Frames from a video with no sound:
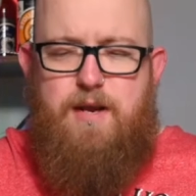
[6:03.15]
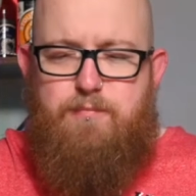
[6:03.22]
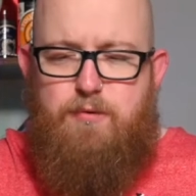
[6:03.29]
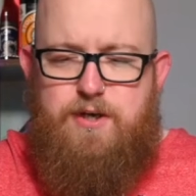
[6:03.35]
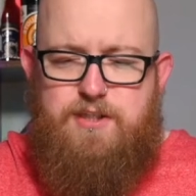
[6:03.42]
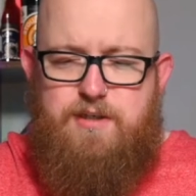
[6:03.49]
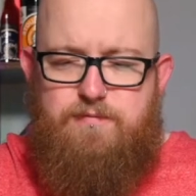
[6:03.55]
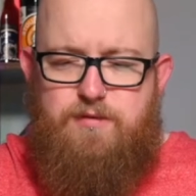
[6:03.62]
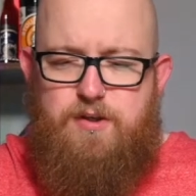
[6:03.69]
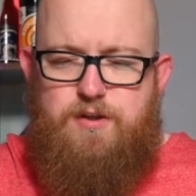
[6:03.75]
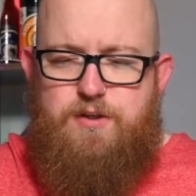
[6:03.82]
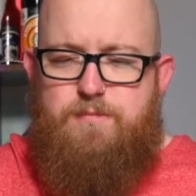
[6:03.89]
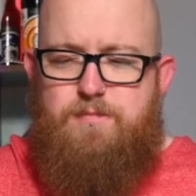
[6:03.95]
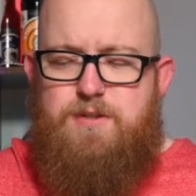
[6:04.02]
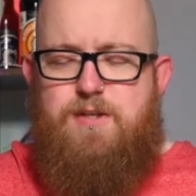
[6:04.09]

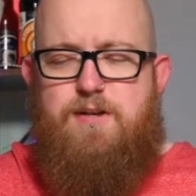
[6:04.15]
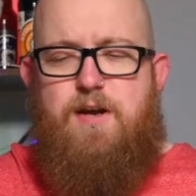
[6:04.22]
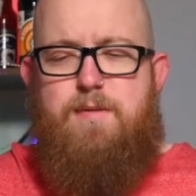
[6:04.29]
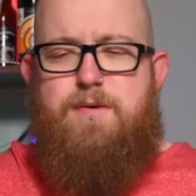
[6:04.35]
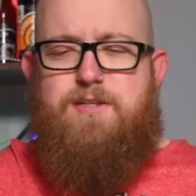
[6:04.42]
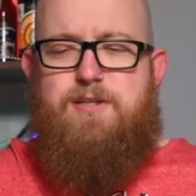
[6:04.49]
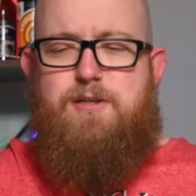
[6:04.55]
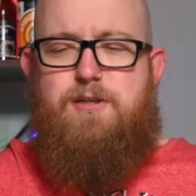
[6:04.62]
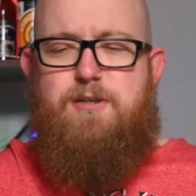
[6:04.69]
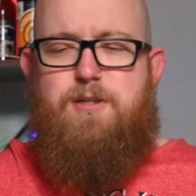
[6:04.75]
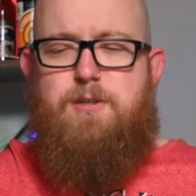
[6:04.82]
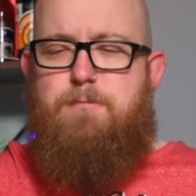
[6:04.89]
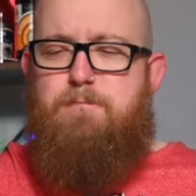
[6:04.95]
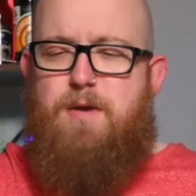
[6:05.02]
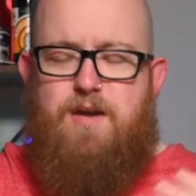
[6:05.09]
abrasiveness, slight
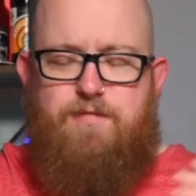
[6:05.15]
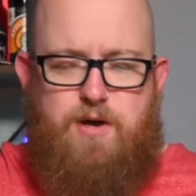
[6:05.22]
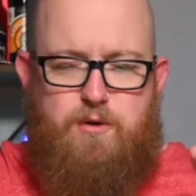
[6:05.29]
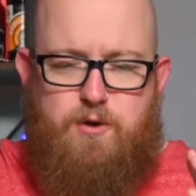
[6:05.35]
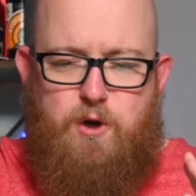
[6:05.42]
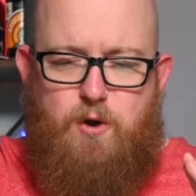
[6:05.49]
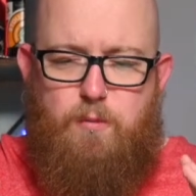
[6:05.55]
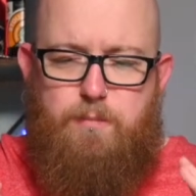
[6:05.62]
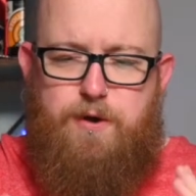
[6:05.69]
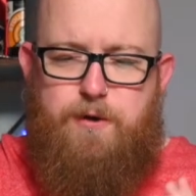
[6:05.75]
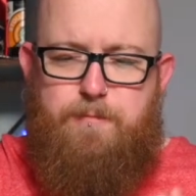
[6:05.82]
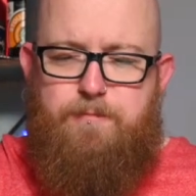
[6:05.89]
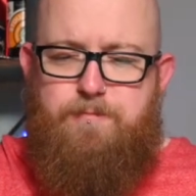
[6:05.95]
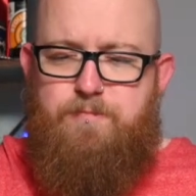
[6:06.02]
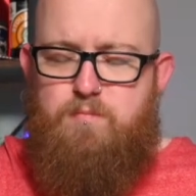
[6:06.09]
bitterness, bit of alcohol burn.